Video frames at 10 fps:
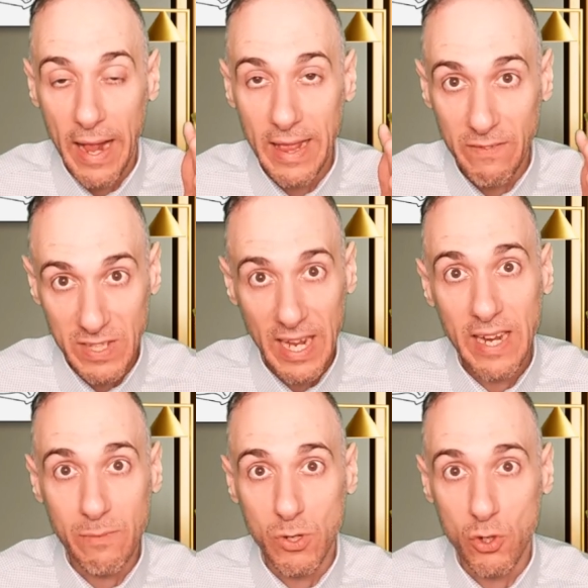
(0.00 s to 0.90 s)
They've
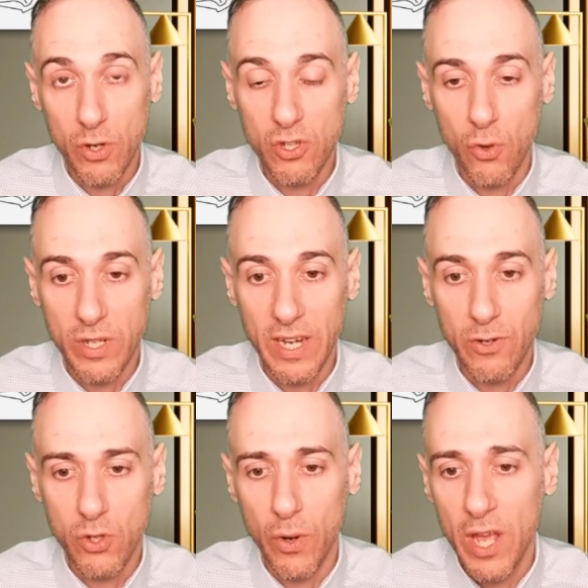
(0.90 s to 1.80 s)
stayed in majority short
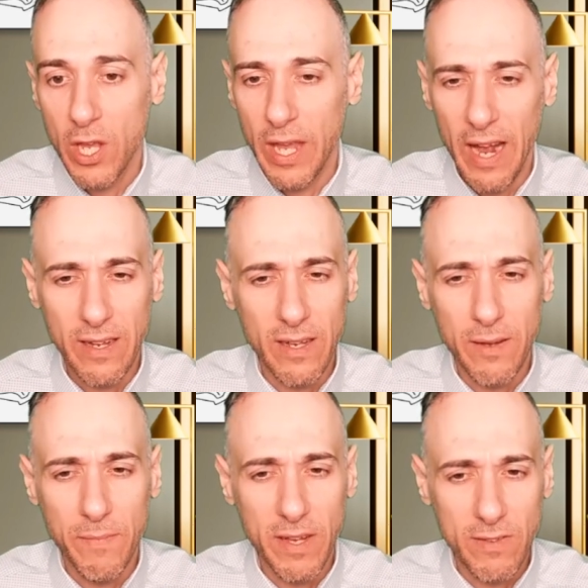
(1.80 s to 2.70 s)
territory. You had
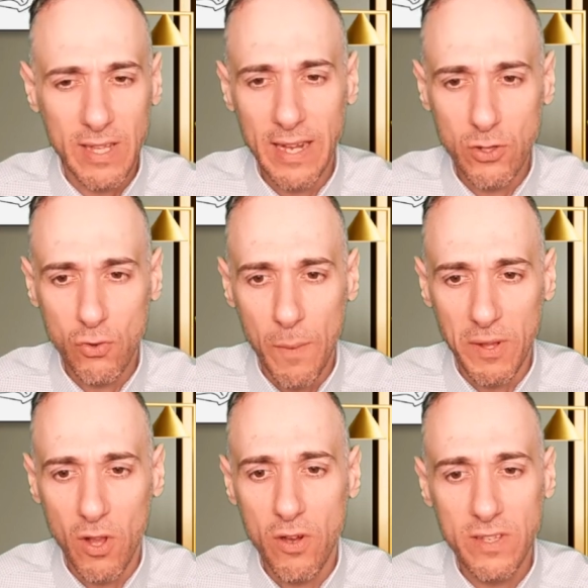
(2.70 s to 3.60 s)
a slight drop
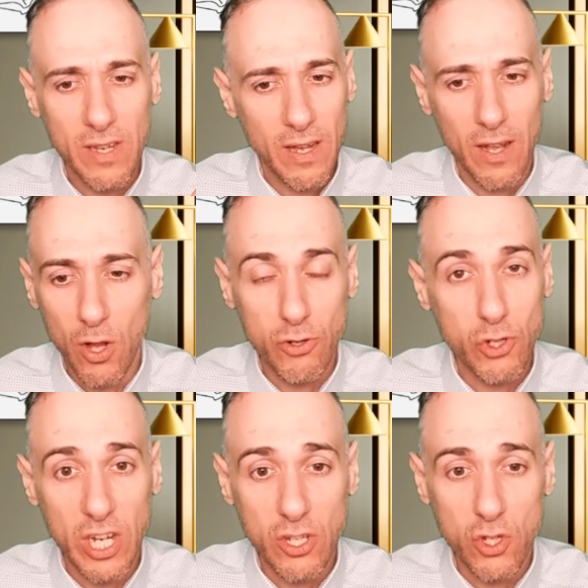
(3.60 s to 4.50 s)
in longs, a larger
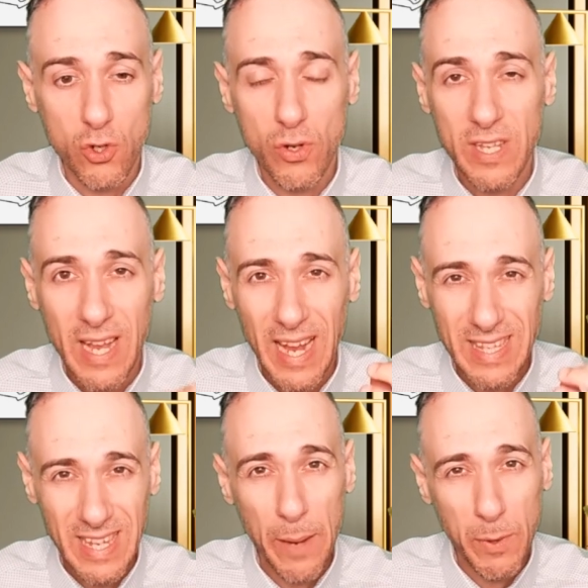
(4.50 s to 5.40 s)
change in shorts.
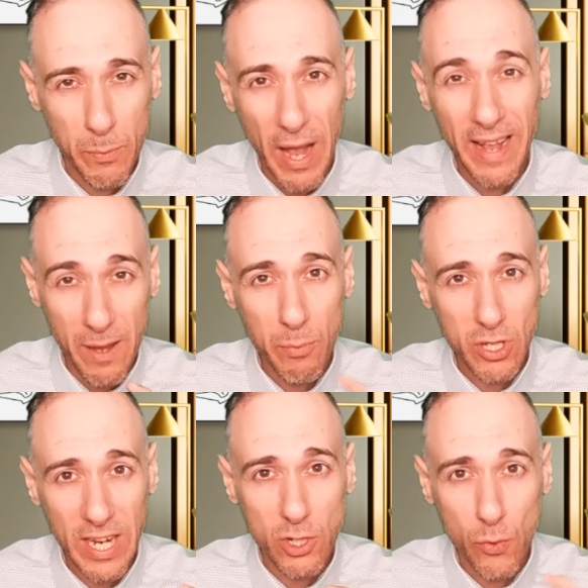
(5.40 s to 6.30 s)
It's kept in
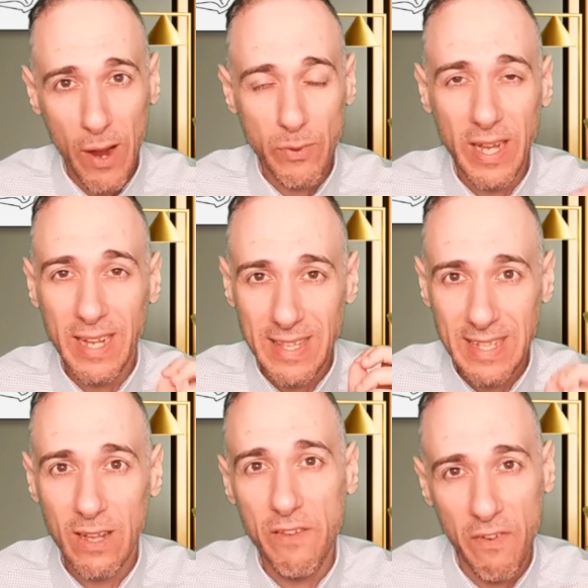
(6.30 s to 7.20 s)
percentage rounding. It's
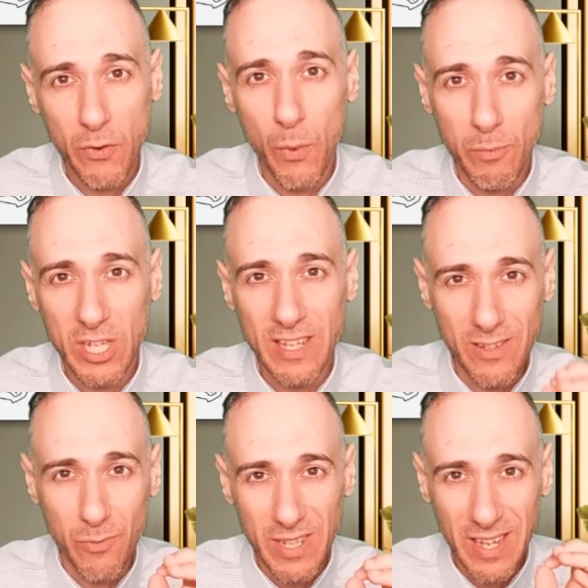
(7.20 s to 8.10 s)
still at 51%.
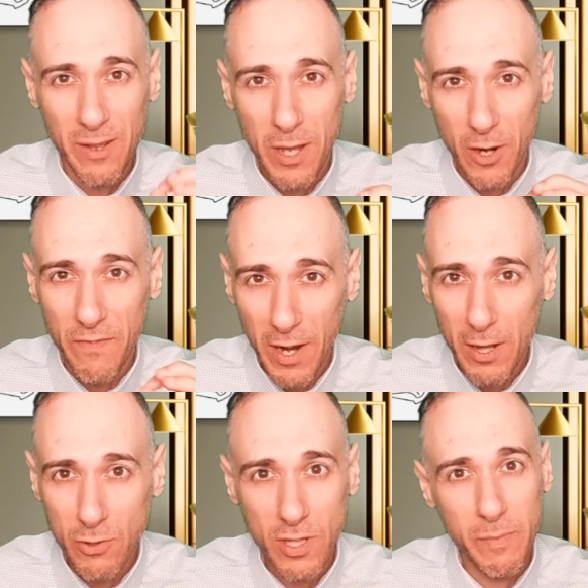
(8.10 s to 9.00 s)
So I want to say, very
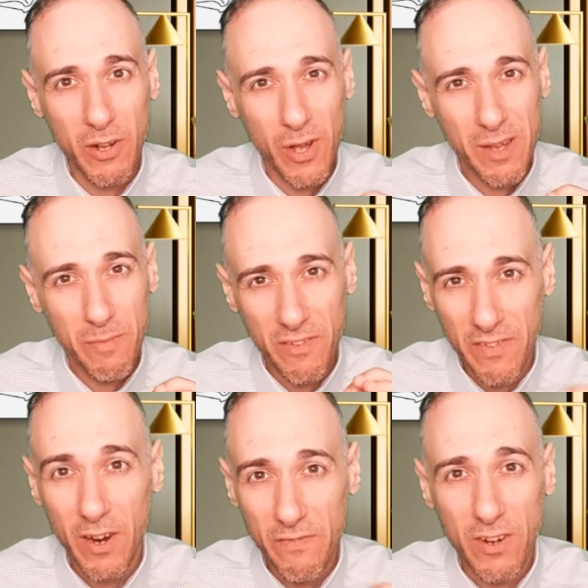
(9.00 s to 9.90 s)
close to the middle, but a
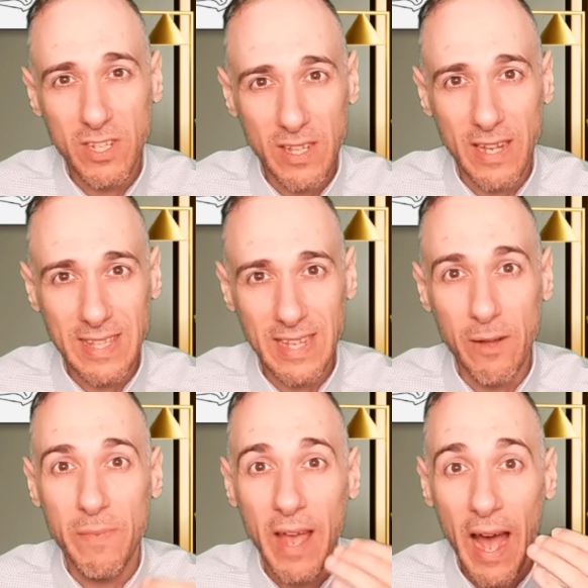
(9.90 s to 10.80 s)
very, very slight
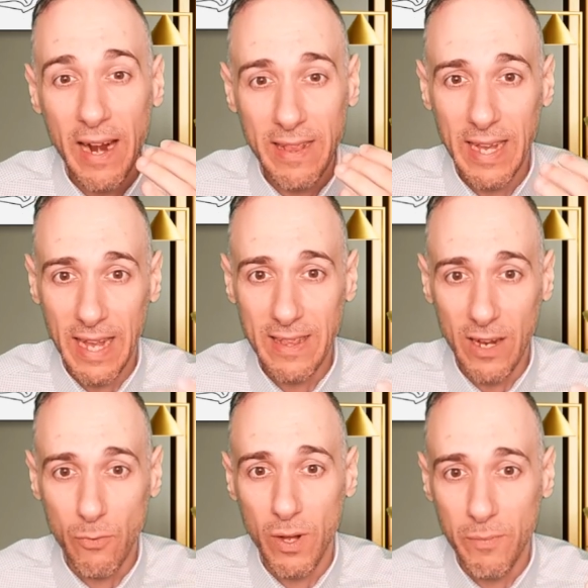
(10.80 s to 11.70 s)
sell. How did they get
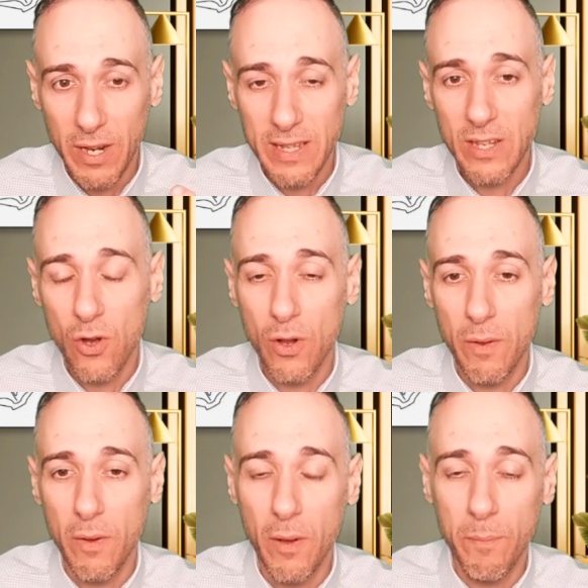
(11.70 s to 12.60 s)
there? Well, I'm going to
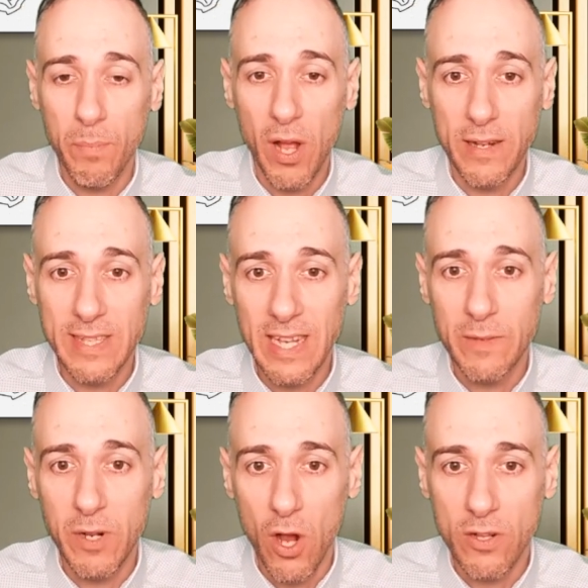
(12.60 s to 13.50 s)
go plot
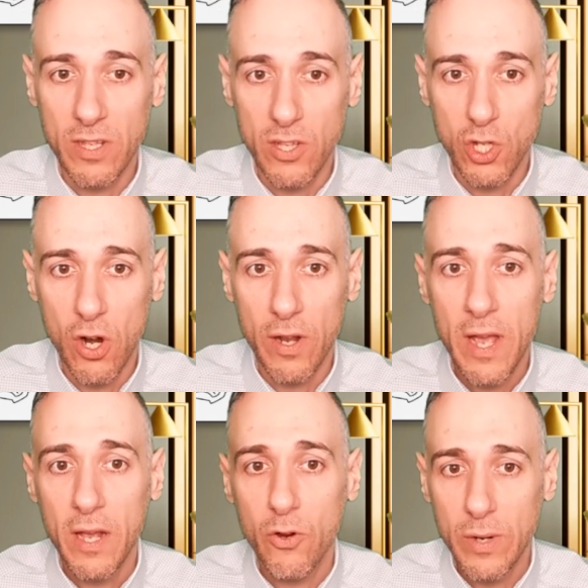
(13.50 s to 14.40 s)
sentiment onto the chart.
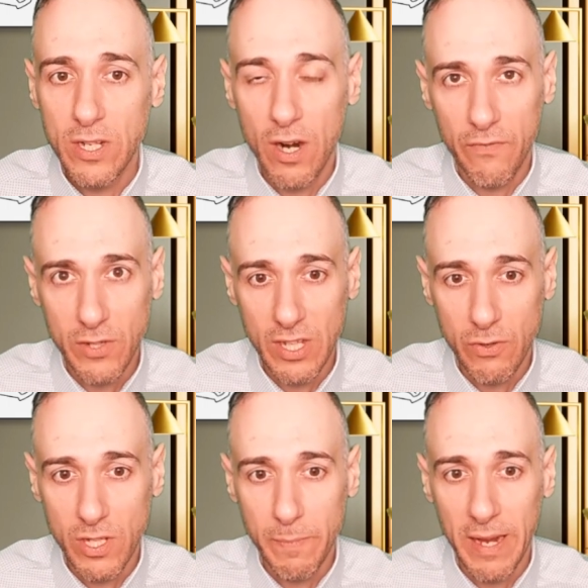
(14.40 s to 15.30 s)
Green dotted for
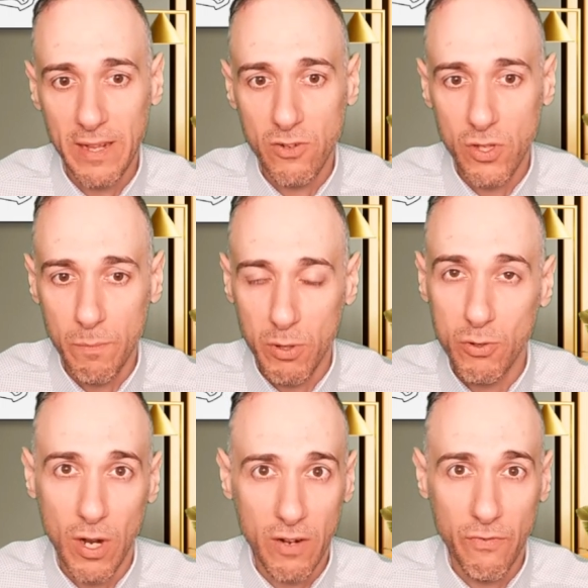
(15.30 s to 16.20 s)
COT speculators, blue
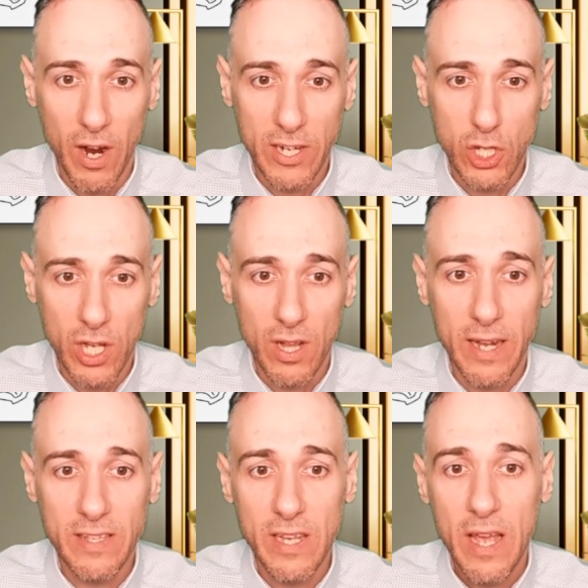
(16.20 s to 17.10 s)
dotted for IG
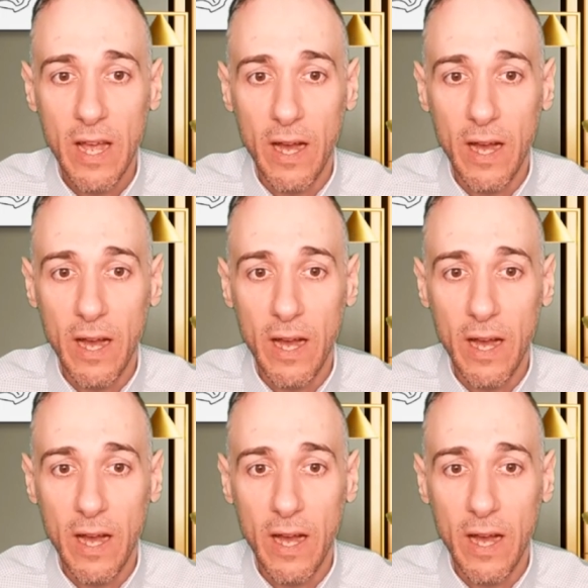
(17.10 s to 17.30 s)
clients.